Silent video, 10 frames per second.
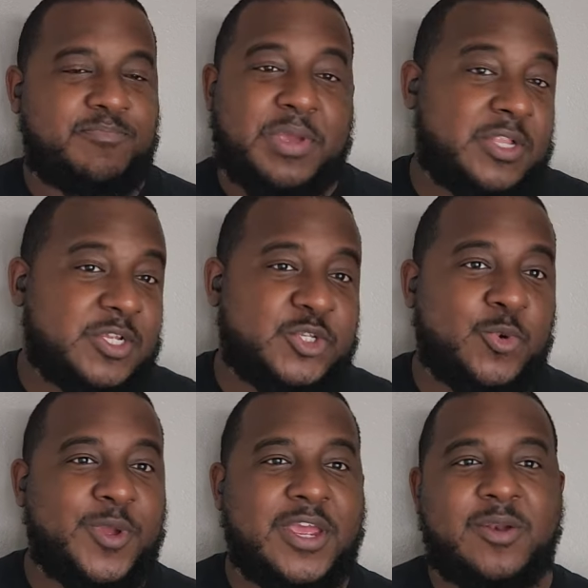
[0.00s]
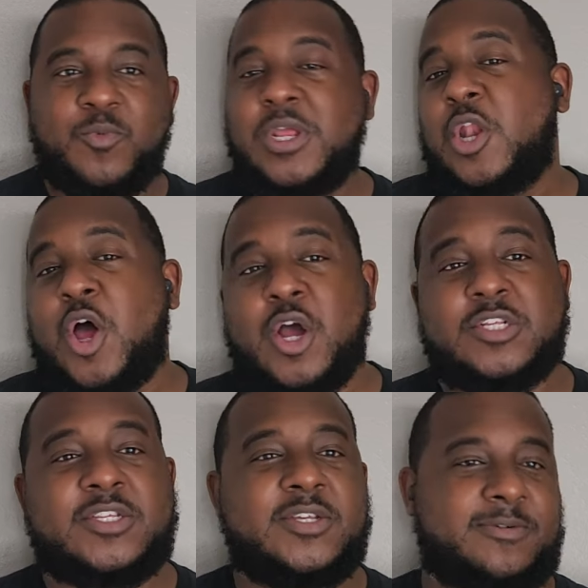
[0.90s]
Picked us to win, we
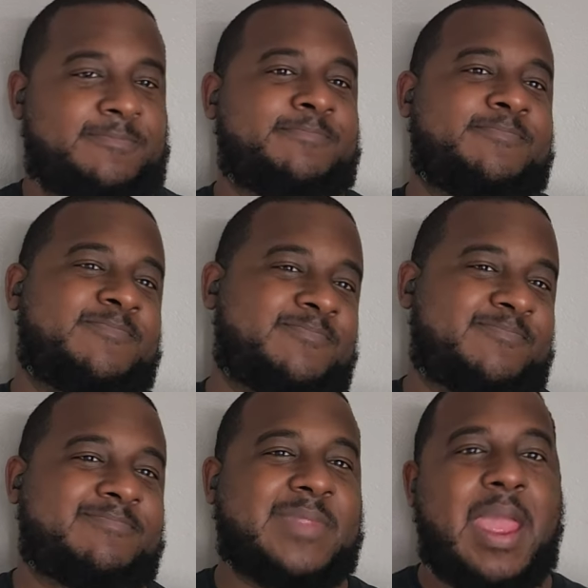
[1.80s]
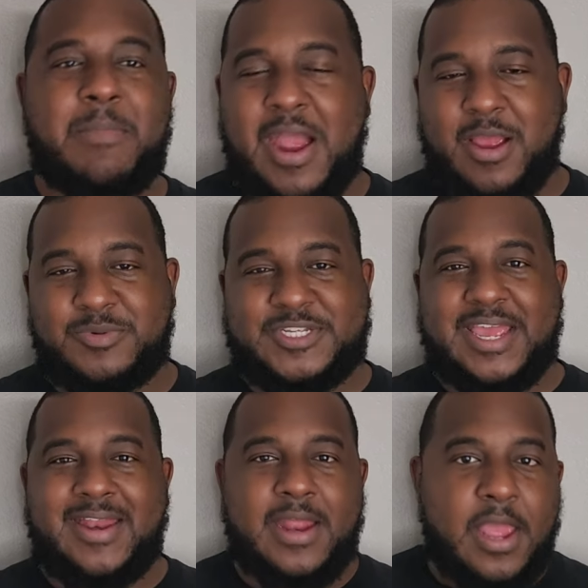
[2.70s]
lost. Am I
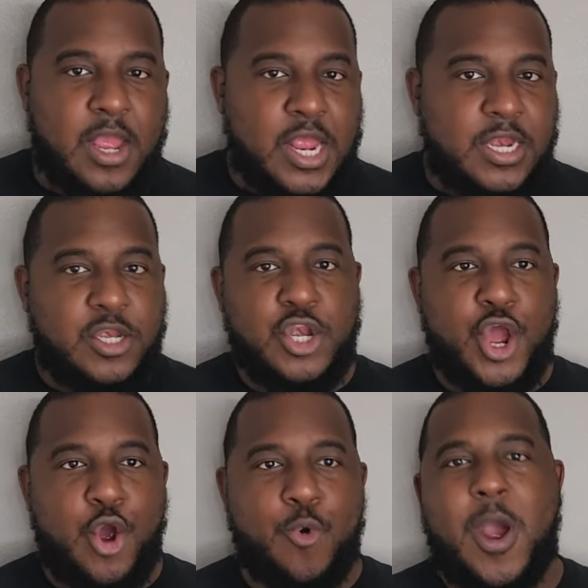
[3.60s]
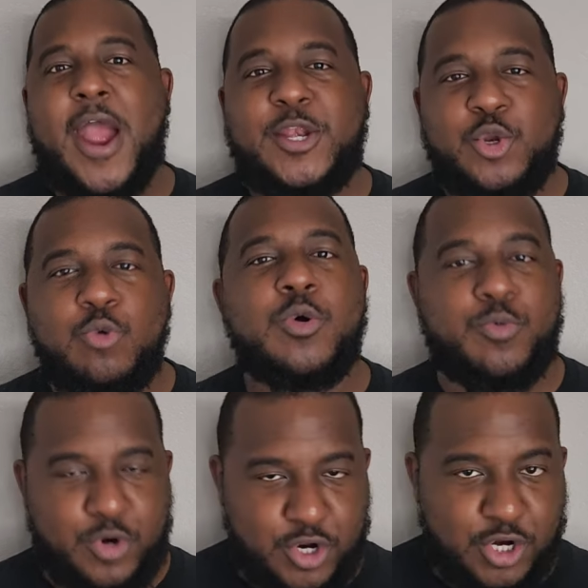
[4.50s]
upset? No, I knew we
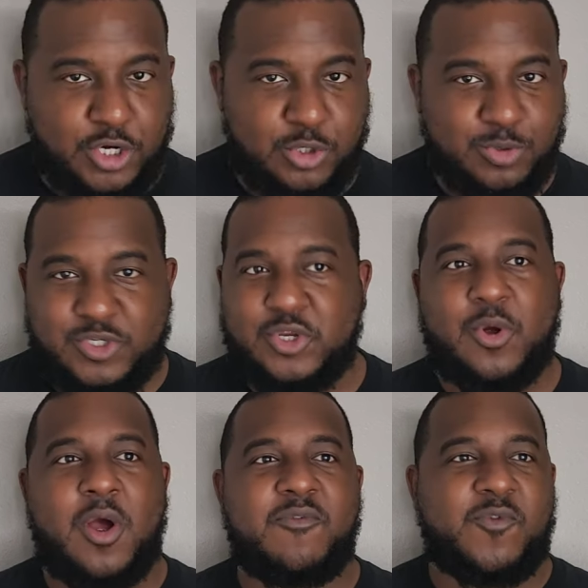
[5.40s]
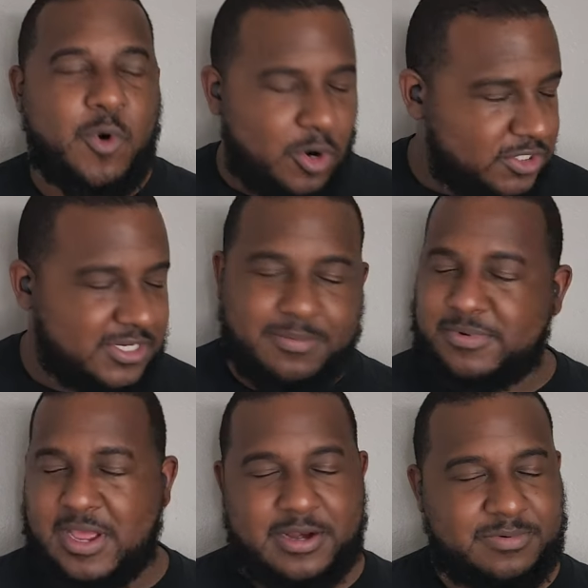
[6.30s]
were going to lose. So, of course,
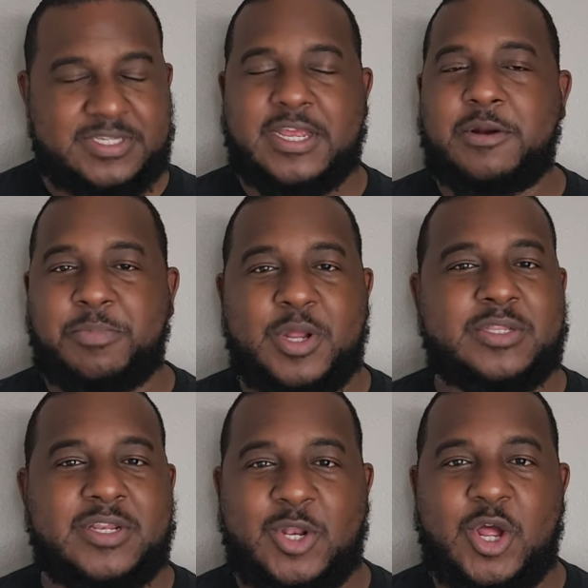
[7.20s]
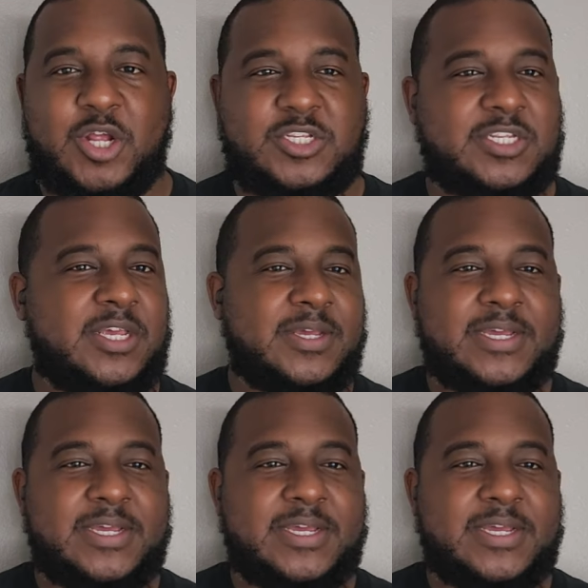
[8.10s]
I'm not upset about the loss.